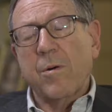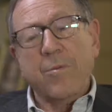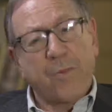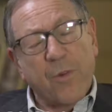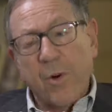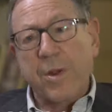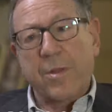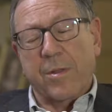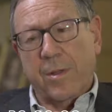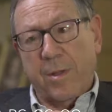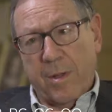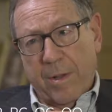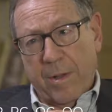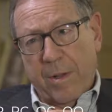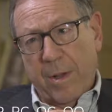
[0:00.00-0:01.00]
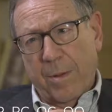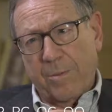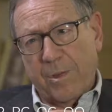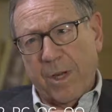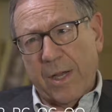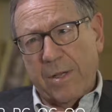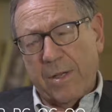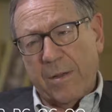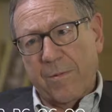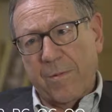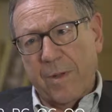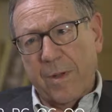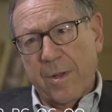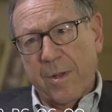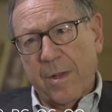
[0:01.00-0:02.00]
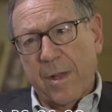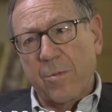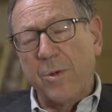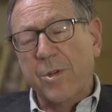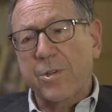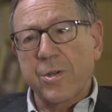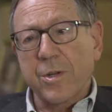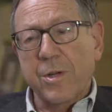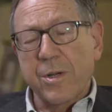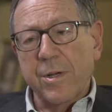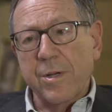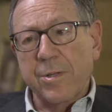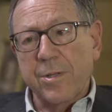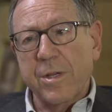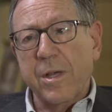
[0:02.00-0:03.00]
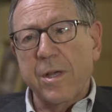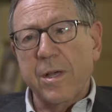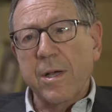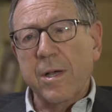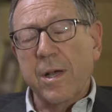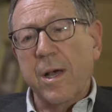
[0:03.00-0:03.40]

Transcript: or fourth objective that we should seek